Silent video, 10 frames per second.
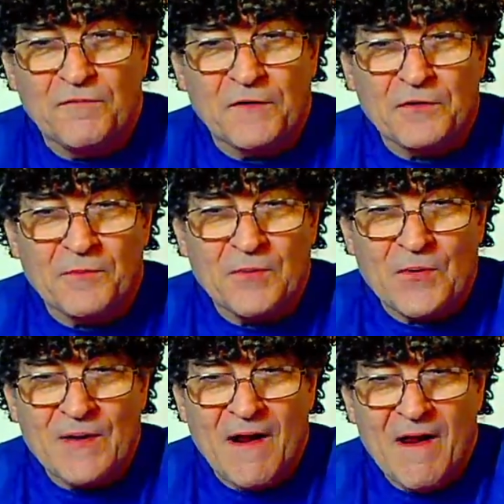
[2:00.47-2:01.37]

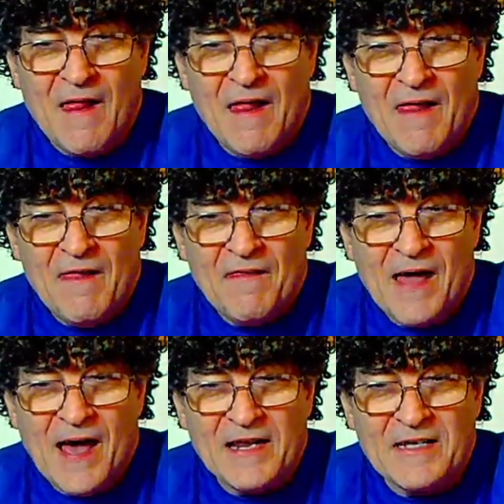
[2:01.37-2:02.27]
fingerboard.
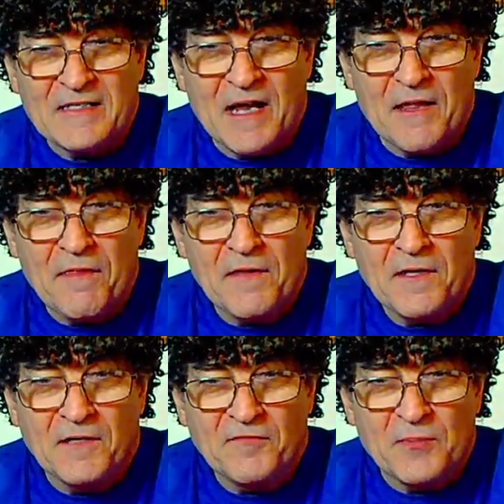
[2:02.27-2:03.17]
That is a
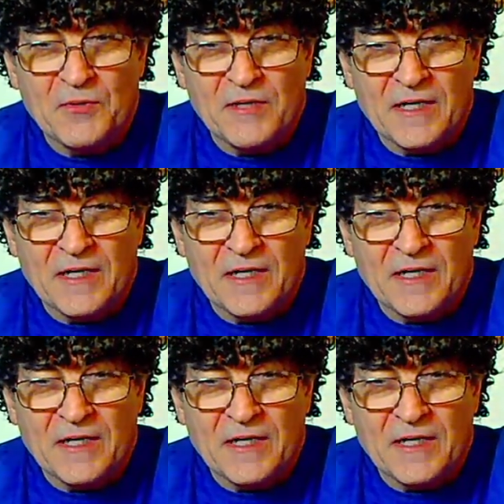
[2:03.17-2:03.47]
thing of beauty,